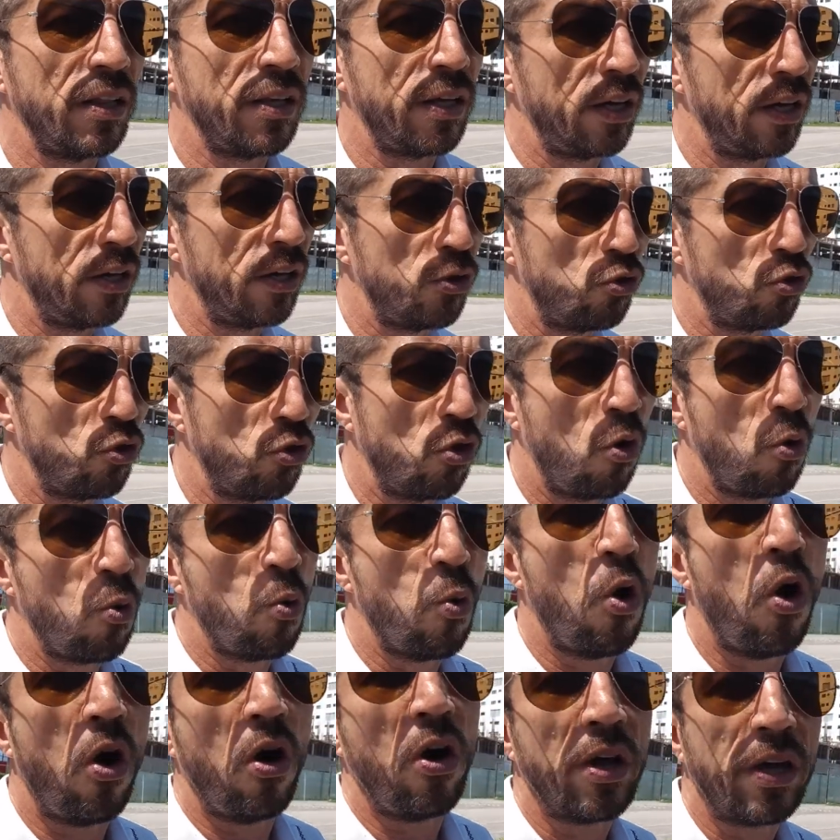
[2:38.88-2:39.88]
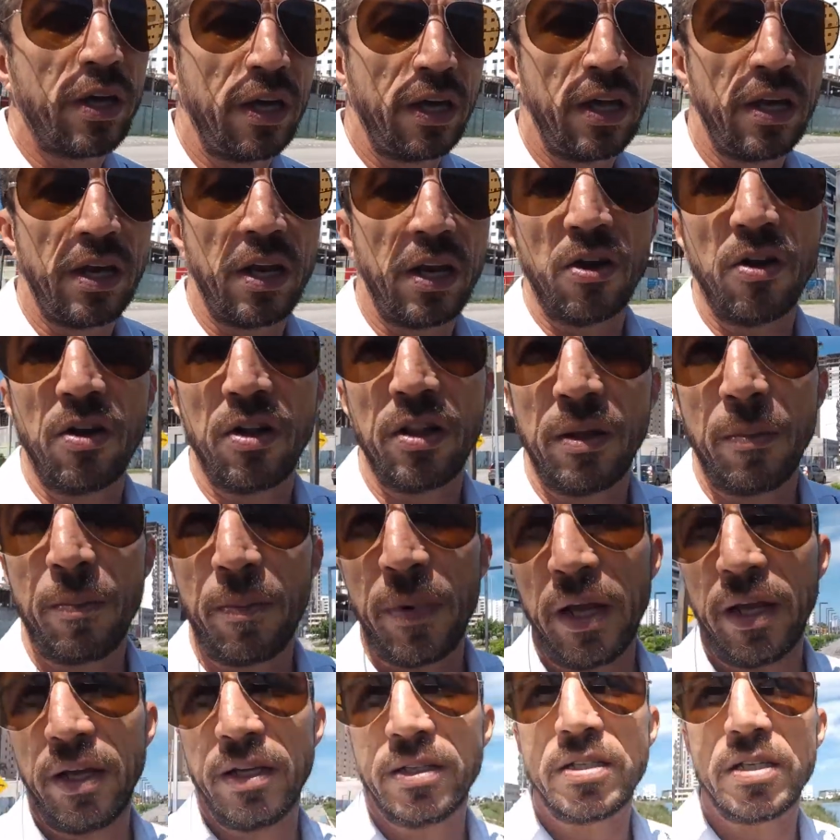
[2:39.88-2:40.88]
there, to go walking and all the
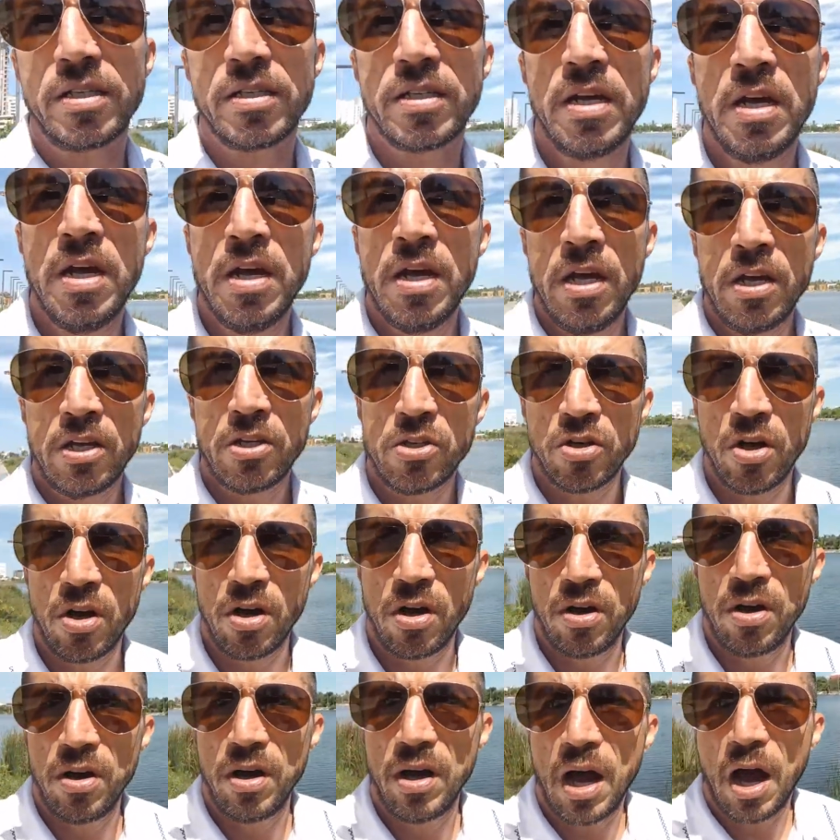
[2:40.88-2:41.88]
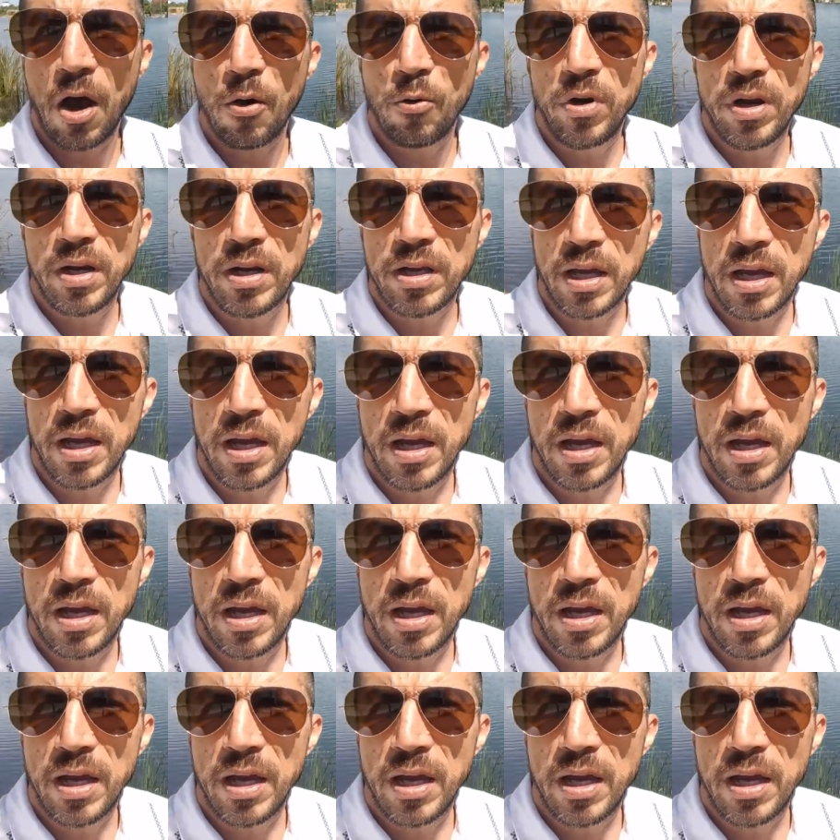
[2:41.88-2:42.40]
places. So I will